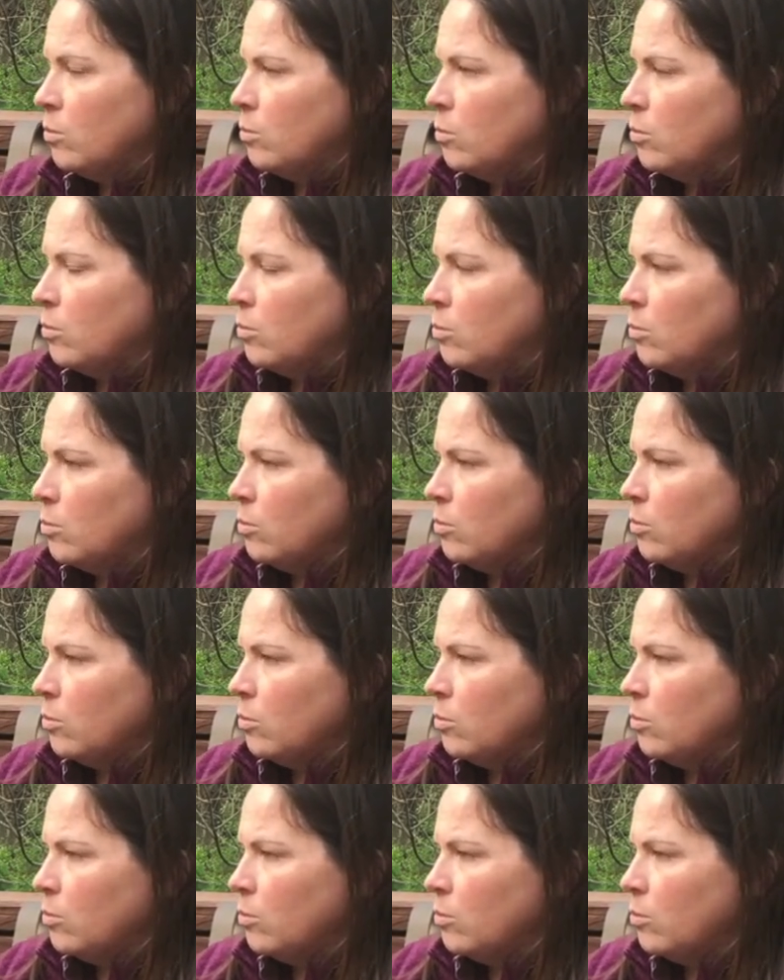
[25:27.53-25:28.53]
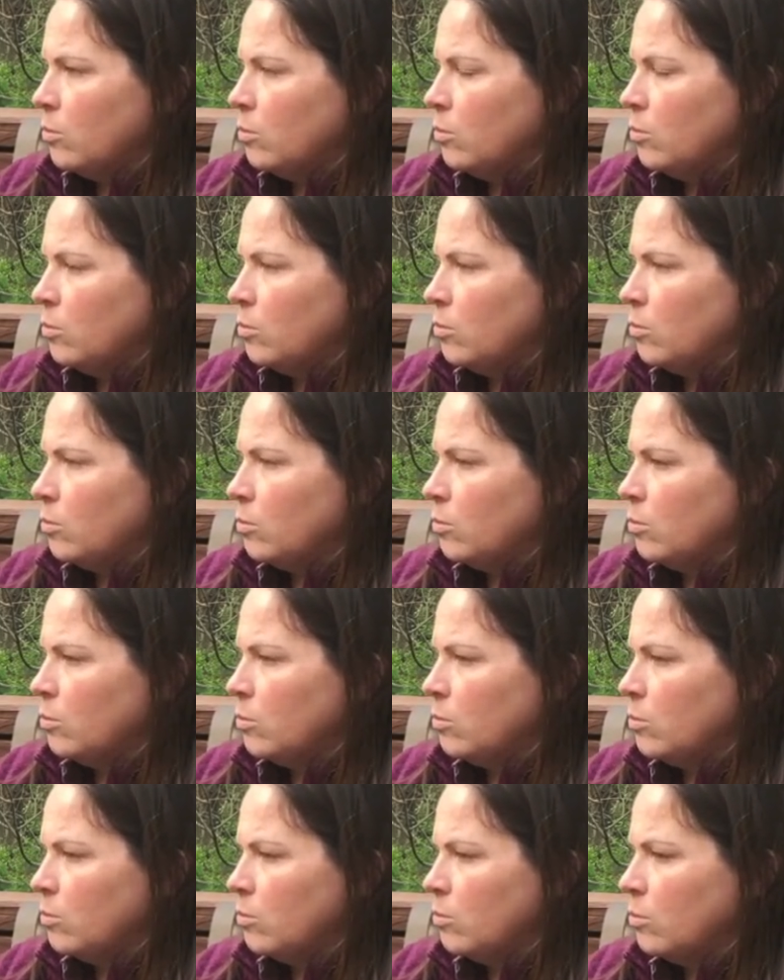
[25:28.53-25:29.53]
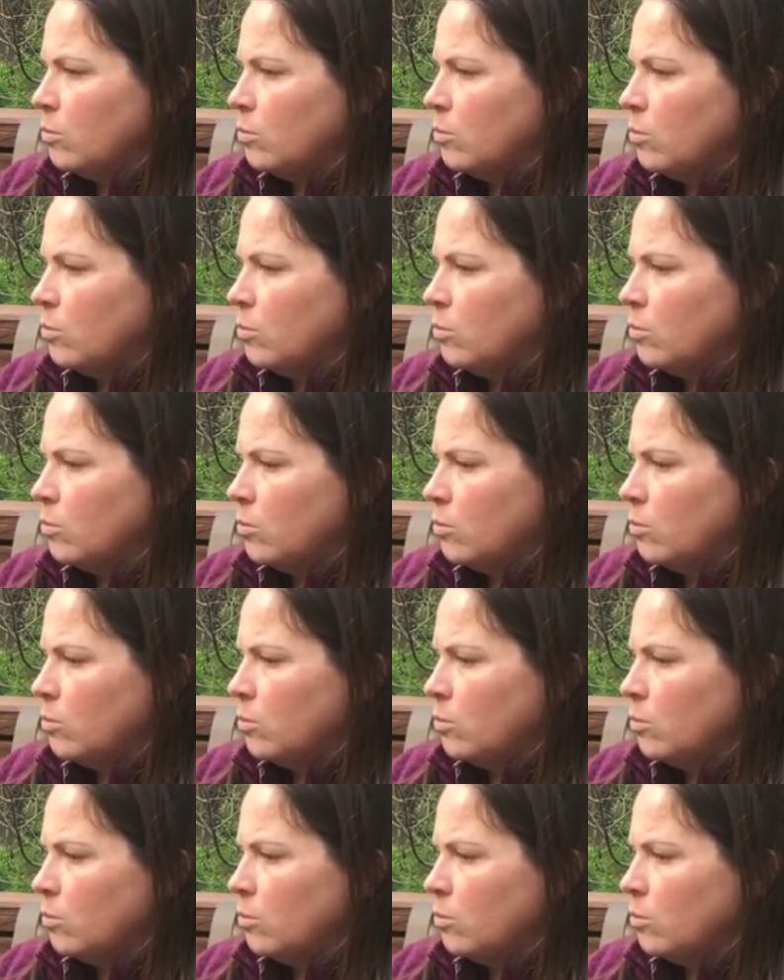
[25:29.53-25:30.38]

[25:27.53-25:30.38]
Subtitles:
[no speech]